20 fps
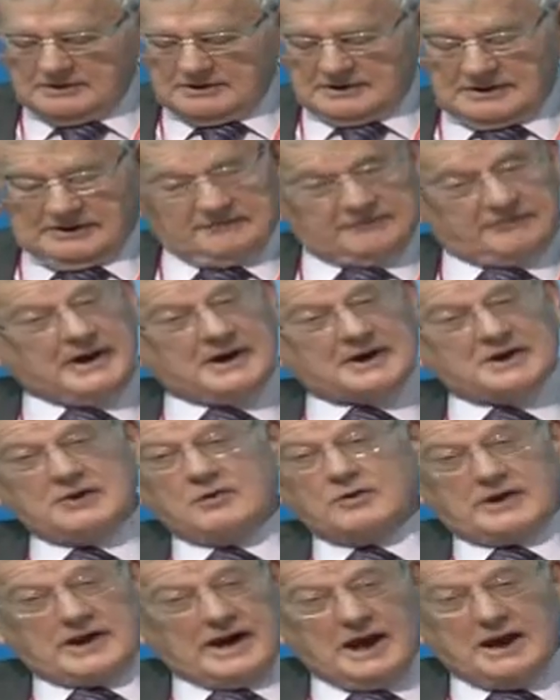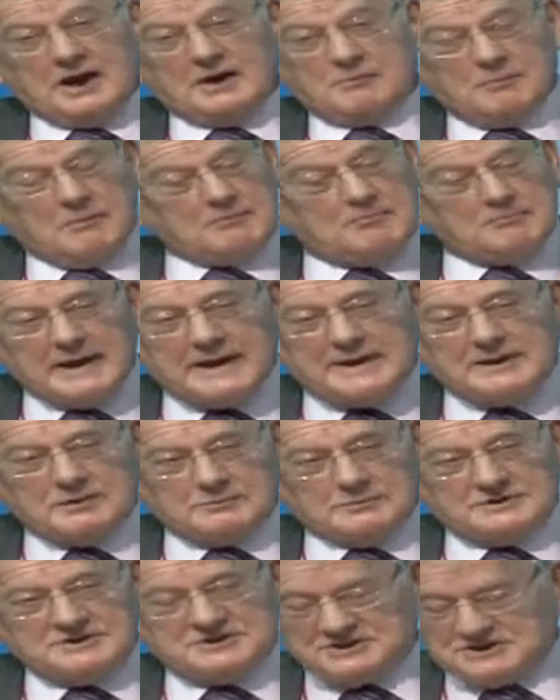In fact, you can make the
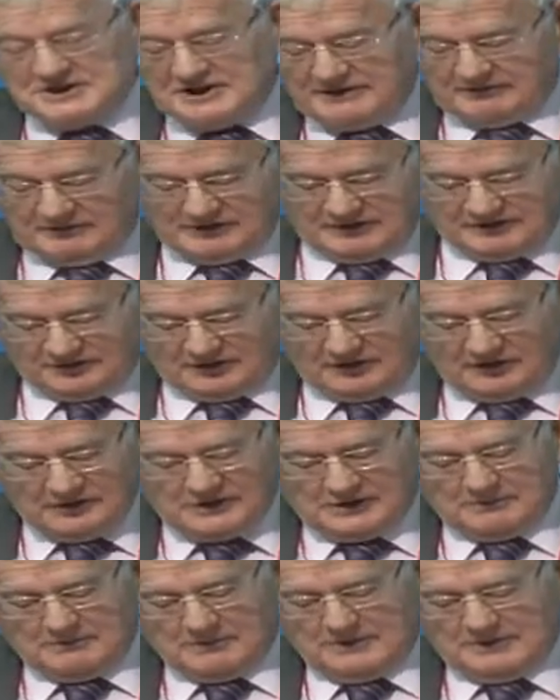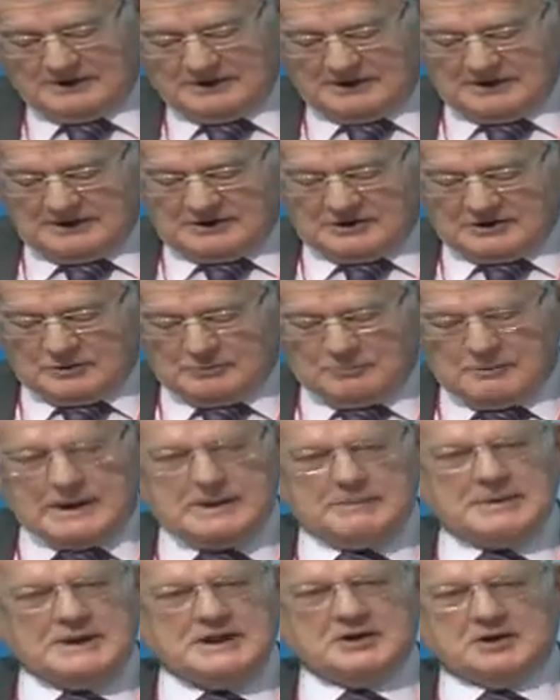mischievous argument that
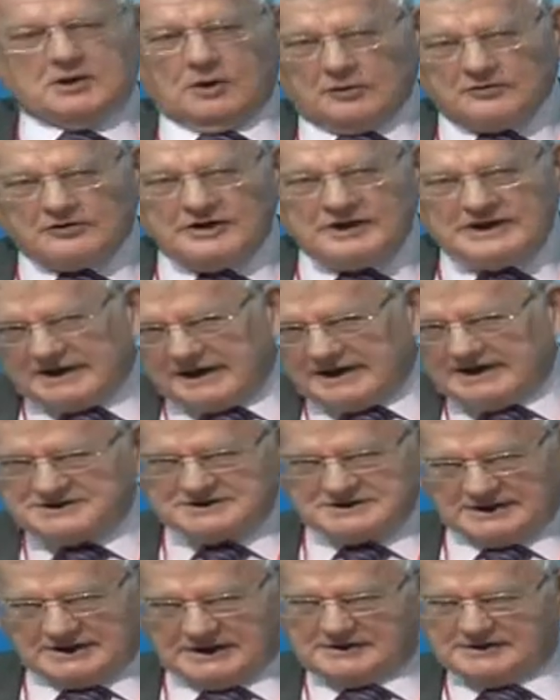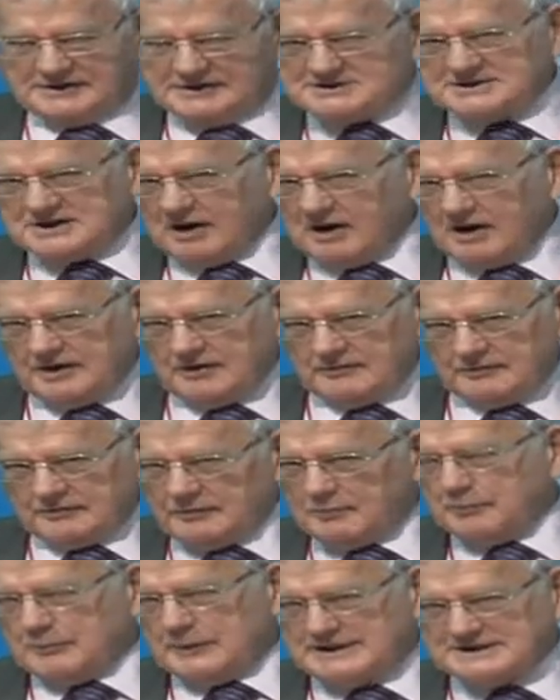maybe not engaging in this kind of
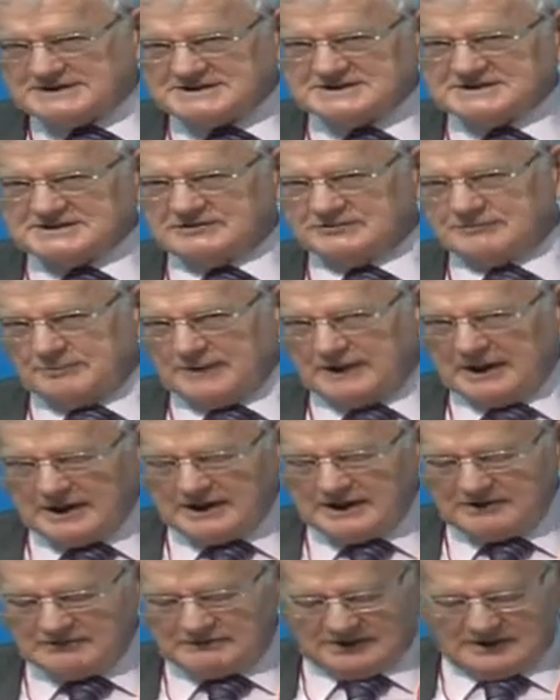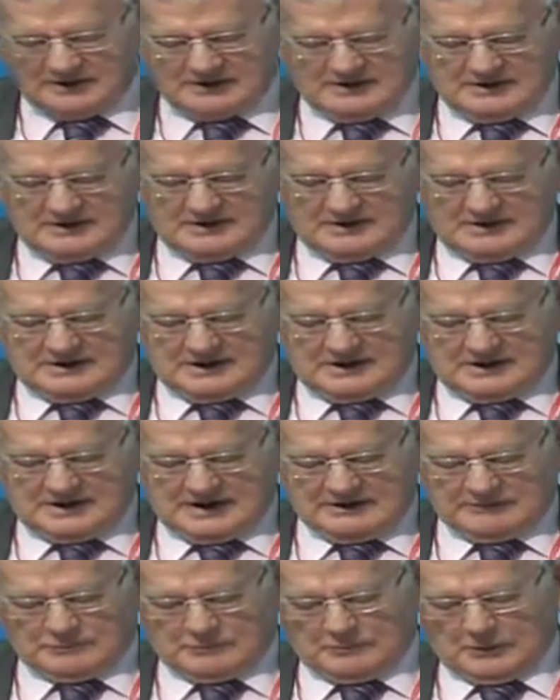competitive behaviour in
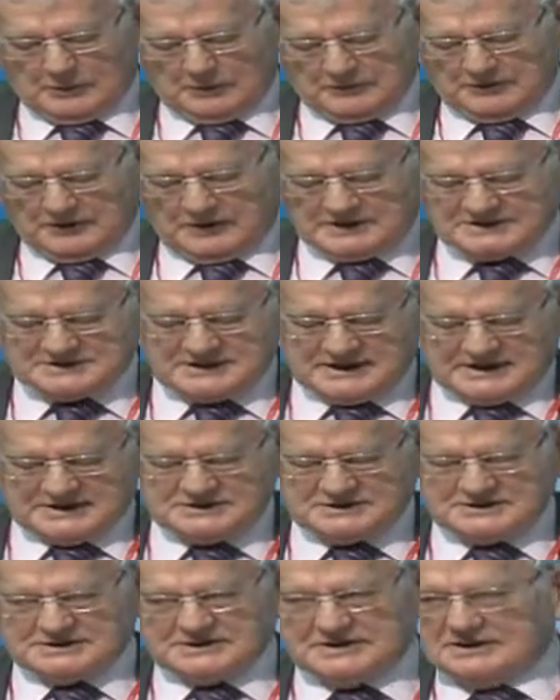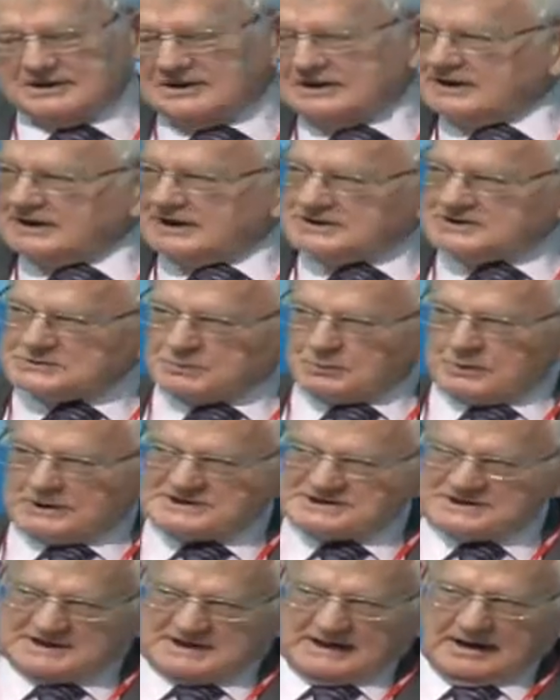naval modernisation, as the
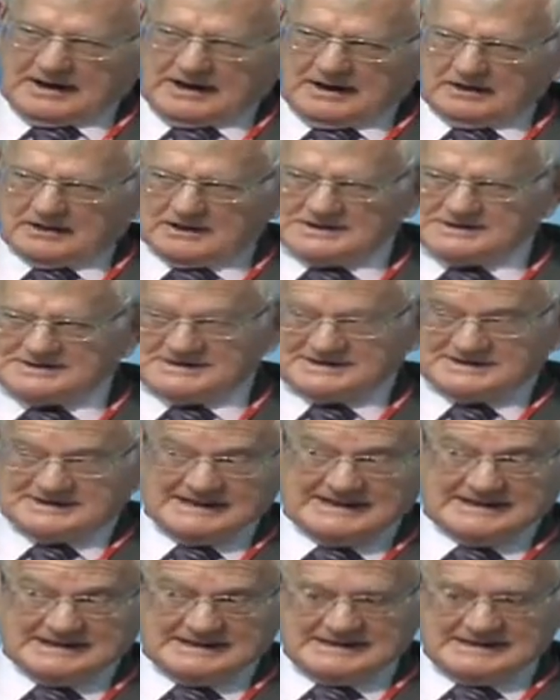Western Allies did